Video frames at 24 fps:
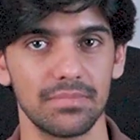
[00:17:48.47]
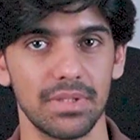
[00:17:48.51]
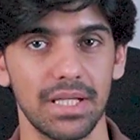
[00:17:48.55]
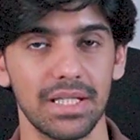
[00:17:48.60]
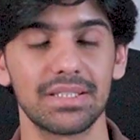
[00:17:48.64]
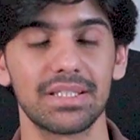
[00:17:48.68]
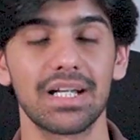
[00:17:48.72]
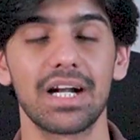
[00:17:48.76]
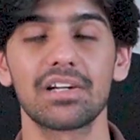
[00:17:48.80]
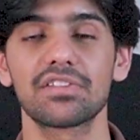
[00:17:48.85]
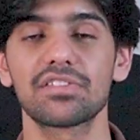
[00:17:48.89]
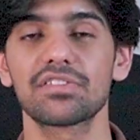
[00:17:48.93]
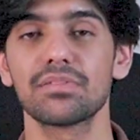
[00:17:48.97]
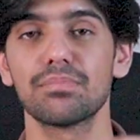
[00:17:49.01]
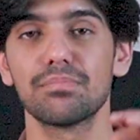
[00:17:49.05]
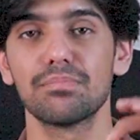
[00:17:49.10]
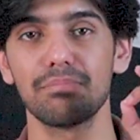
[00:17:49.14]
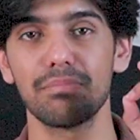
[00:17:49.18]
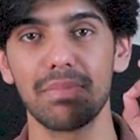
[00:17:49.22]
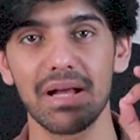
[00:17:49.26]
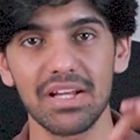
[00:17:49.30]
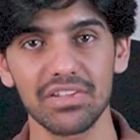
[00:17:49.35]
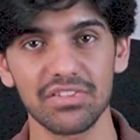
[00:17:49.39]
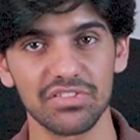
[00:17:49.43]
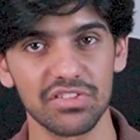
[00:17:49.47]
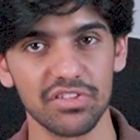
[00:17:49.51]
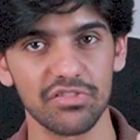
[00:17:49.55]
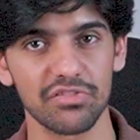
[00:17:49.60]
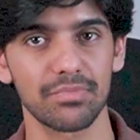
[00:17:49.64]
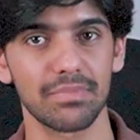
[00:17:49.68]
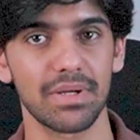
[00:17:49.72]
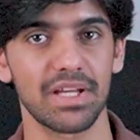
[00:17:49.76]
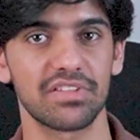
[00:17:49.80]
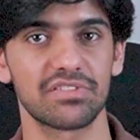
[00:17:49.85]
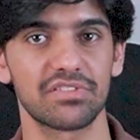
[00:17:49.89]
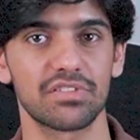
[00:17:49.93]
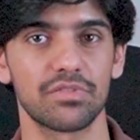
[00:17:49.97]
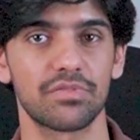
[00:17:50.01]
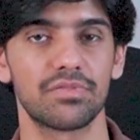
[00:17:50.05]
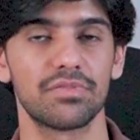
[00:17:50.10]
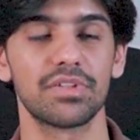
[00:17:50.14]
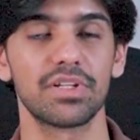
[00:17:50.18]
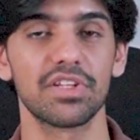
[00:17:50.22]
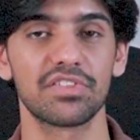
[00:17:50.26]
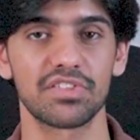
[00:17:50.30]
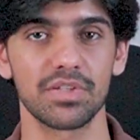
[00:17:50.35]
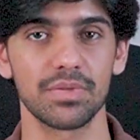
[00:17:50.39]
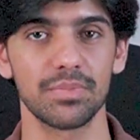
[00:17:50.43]
And that's a massive,
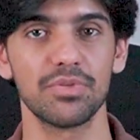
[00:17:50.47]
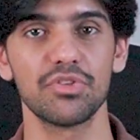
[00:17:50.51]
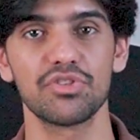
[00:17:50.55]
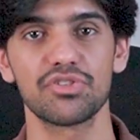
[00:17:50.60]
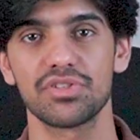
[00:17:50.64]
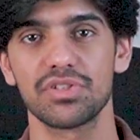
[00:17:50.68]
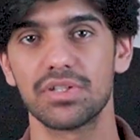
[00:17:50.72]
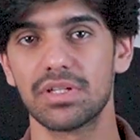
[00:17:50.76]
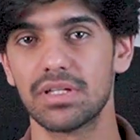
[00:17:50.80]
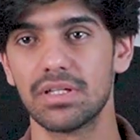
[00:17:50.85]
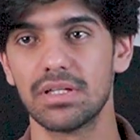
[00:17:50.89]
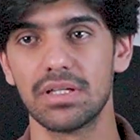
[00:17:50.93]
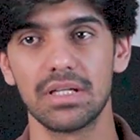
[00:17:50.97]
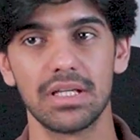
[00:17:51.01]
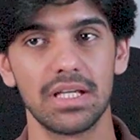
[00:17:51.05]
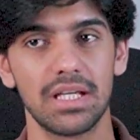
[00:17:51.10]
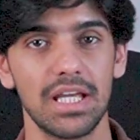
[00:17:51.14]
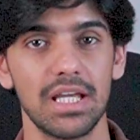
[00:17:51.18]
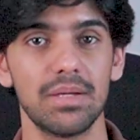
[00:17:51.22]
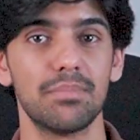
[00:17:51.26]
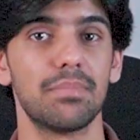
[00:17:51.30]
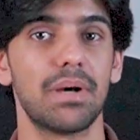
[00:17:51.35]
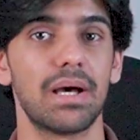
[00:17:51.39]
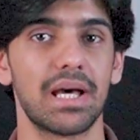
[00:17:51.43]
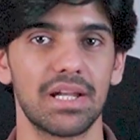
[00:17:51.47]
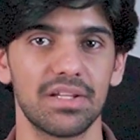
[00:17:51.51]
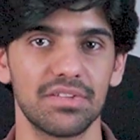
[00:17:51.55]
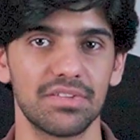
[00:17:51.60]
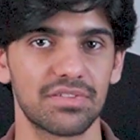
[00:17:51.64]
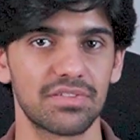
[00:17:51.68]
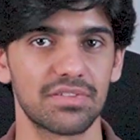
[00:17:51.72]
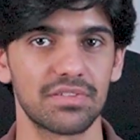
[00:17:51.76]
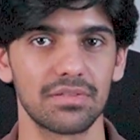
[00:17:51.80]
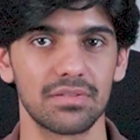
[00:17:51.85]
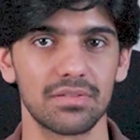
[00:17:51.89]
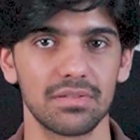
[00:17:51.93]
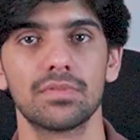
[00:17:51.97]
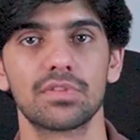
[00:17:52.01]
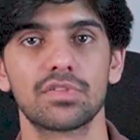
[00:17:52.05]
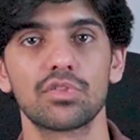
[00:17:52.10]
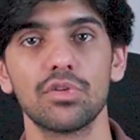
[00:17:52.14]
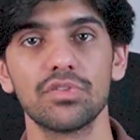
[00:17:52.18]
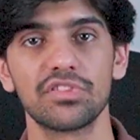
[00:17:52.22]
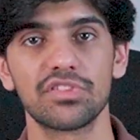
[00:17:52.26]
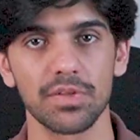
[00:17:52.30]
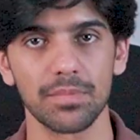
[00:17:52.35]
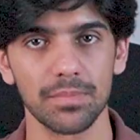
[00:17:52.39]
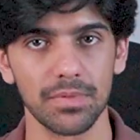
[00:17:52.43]
massive distribution imbalance.
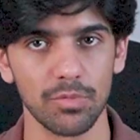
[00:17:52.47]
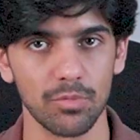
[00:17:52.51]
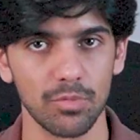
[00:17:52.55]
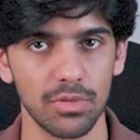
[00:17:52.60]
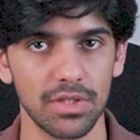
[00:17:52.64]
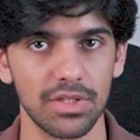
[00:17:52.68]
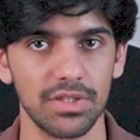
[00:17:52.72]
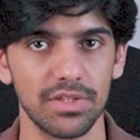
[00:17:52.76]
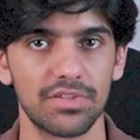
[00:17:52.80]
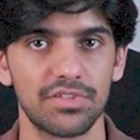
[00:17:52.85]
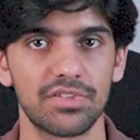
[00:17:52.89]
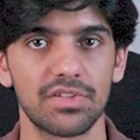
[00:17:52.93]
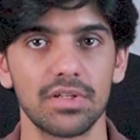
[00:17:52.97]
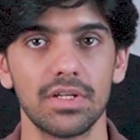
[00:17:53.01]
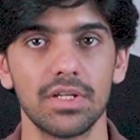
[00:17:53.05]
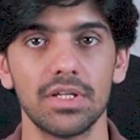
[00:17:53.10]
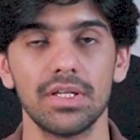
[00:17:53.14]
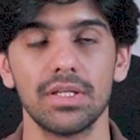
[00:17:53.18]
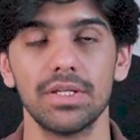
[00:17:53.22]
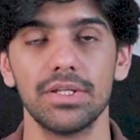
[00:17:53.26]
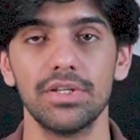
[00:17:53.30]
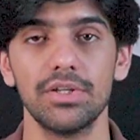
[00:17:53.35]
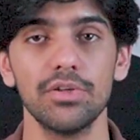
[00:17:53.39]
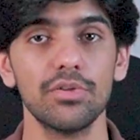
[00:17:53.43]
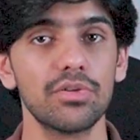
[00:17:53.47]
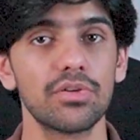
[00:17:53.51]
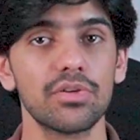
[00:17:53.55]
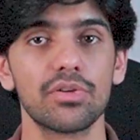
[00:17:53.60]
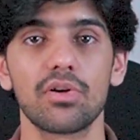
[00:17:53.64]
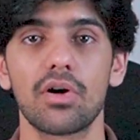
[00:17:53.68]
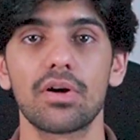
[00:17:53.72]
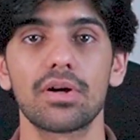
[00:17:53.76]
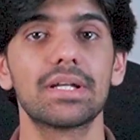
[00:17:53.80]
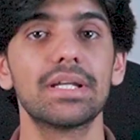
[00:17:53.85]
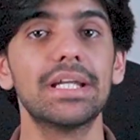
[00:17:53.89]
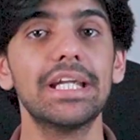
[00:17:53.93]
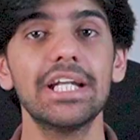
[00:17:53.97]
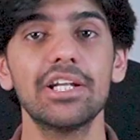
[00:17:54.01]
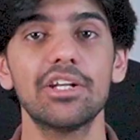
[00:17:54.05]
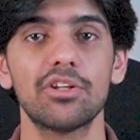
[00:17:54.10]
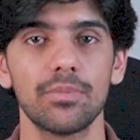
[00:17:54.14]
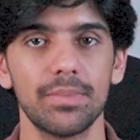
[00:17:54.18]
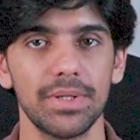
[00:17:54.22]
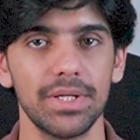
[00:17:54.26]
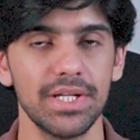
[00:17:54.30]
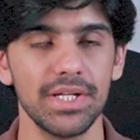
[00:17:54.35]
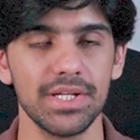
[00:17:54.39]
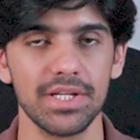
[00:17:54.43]
So in simple words, you do not need
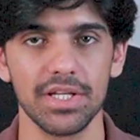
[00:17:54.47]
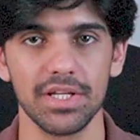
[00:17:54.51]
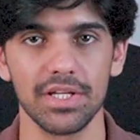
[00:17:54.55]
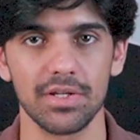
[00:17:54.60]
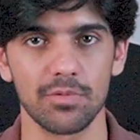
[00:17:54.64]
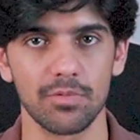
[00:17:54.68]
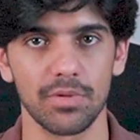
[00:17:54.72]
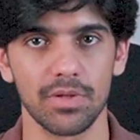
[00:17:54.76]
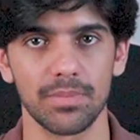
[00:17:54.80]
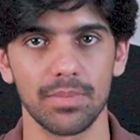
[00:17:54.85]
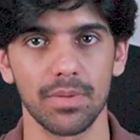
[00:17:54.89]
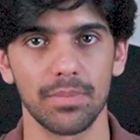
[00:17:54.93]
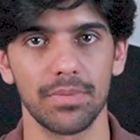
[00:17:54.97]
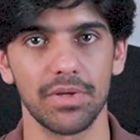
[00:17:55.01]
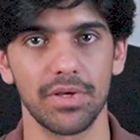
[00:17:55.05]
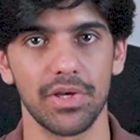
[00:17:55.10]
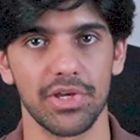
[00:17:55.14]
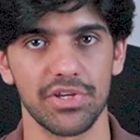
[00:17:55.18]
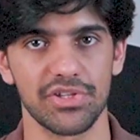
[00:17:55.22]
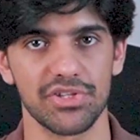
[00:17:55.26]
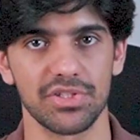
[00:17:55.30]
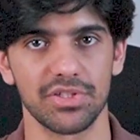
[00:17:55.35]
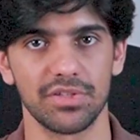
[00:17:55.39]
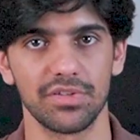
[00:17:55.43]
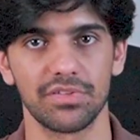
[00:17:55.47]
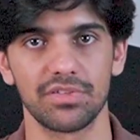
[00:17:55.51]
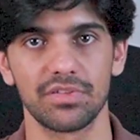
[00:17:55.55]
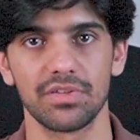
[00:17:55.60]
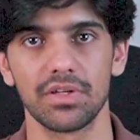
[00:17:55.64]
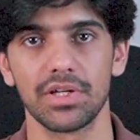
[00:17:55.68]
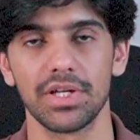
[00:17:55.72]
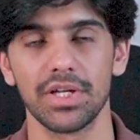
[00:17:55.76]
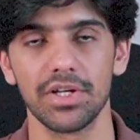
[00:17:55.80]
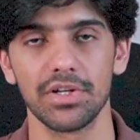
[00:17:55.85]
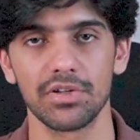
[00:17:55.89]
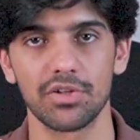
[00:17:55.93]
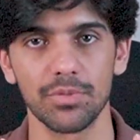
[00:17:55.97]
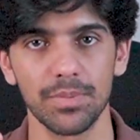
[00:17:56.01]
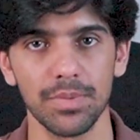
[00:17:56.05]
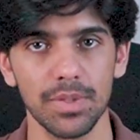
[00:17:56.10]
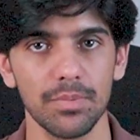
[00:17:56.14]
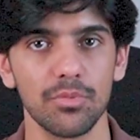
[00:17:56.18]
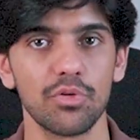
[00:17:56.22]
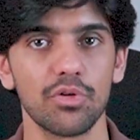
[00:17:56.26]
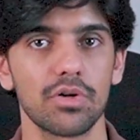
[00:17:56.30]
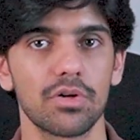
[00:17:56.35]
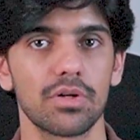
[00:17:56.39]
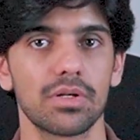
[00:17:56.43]
to be in tier 1 publications to be
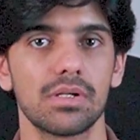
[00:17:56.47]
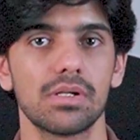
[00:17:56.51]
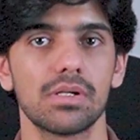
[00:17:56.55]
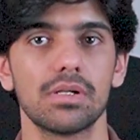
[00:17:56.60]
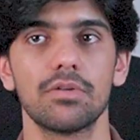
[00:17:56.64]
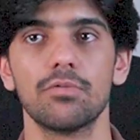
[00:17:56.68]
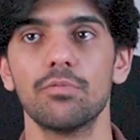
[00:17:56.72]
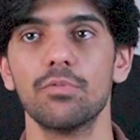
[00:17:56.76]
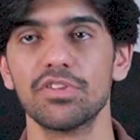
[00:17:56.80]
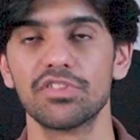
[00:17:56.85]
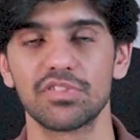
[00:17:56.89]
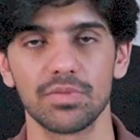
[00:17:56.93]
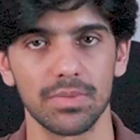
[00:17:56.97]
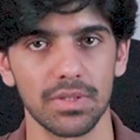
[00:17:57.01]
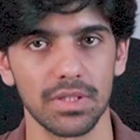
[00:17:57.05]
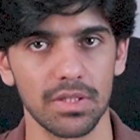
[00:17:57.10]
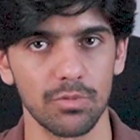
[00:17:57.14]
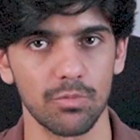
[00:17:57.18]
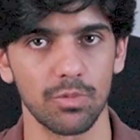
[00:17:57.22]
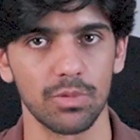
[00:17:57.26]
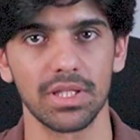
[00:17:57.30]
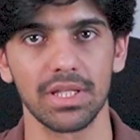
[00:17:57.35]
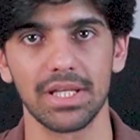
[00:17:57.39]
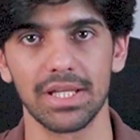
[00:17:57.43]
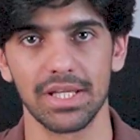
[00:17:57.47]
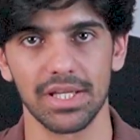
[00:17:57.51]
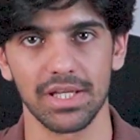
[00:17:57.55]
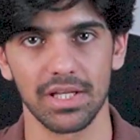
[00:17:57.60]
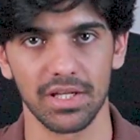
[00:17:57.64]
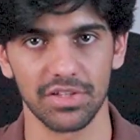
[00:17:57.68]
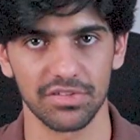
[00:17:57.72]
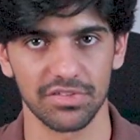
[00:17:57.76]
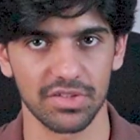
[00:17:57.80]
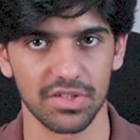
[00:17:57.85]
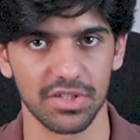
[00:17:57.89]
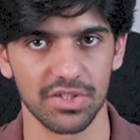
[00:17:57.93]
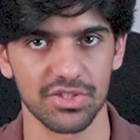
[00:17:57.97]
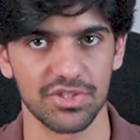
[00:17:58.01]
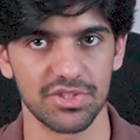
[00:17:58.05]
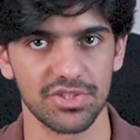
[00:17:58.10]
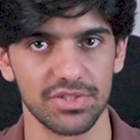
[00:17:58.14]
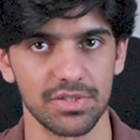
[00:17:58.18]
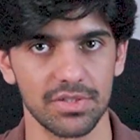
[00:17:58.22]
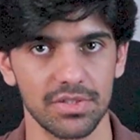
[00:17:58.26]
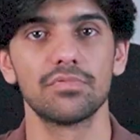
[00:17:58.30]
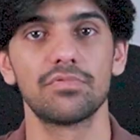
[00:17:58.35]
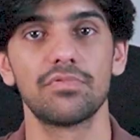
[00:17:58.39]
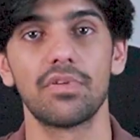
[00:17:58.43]
more visible within AI
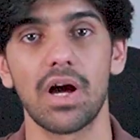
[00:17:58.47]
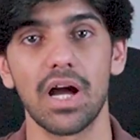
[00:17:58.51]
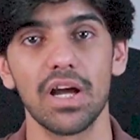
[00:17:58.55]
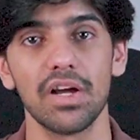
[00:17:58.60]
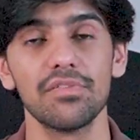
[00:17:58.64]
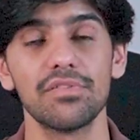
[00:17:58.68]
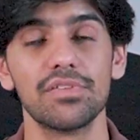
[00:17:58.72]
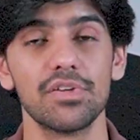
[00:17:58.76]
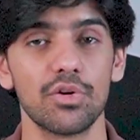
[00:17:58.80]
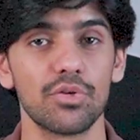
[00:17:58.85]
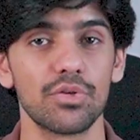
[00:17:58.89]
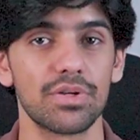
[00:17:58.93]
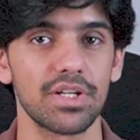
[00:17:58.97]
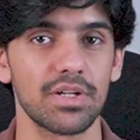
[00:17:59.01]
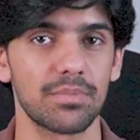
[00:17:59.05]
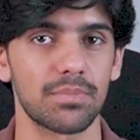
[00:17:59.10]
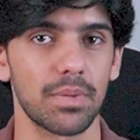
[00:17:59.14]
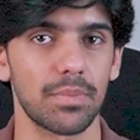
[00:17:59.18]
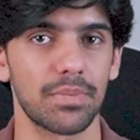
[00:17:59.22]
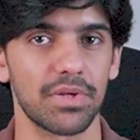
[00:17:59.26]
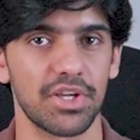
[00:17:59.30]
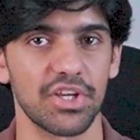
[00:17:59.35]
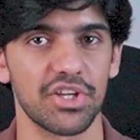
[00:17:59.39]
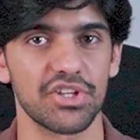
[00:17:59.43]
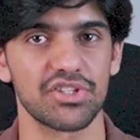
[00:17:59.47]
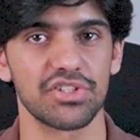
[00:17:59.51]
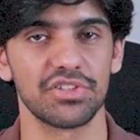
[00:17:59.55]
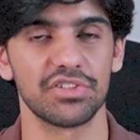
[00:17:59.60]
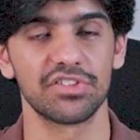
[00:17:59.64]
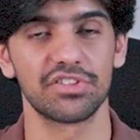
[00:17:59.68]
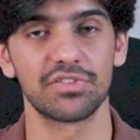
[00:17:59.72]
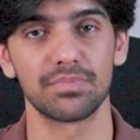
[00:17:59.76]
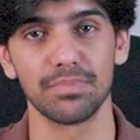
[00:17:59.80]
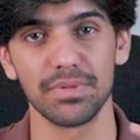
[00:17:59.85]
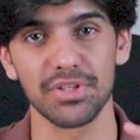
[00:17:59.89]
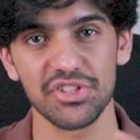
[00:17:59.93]
search. 5 low-tier publications